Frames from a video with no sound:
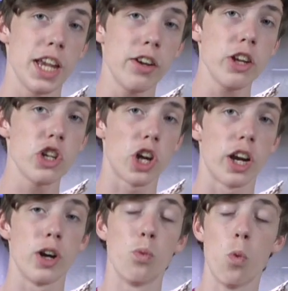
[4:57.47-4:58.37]
Irian
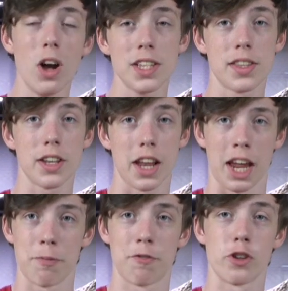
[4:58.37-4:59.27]
Jaya was the
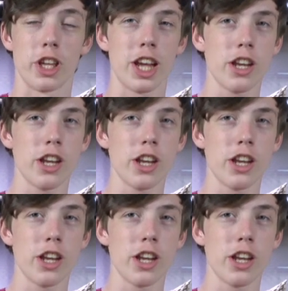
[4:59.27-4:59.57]
name for the